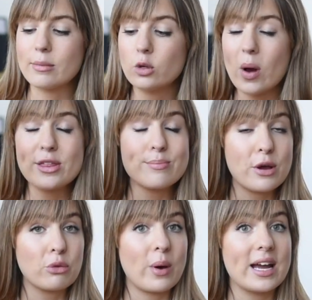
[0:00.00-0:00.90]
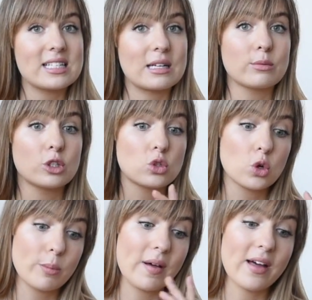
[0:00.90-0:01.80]
gonna wear them both ways, and I'm gonna
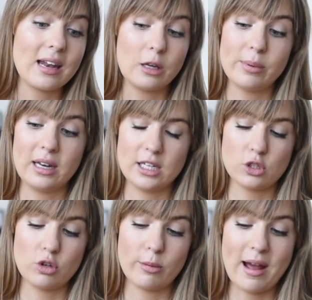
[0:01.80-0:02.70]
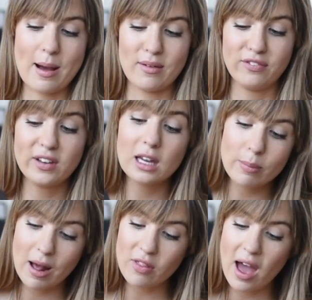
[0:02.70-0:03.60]
talk about that a little bit later on about how I feel
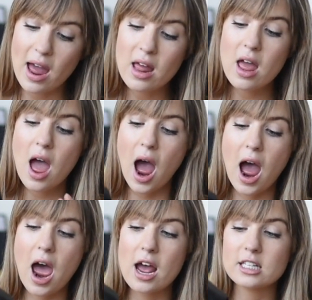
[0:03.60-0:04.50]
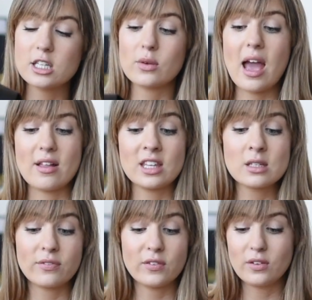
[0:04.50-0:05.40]
about that. So yeah,
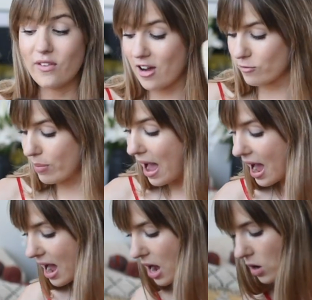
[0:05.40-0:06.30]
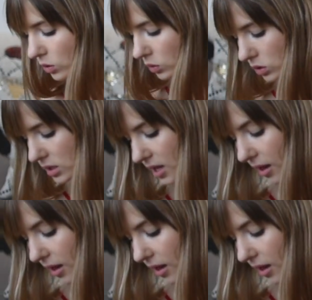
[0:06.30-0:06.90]
these are £55.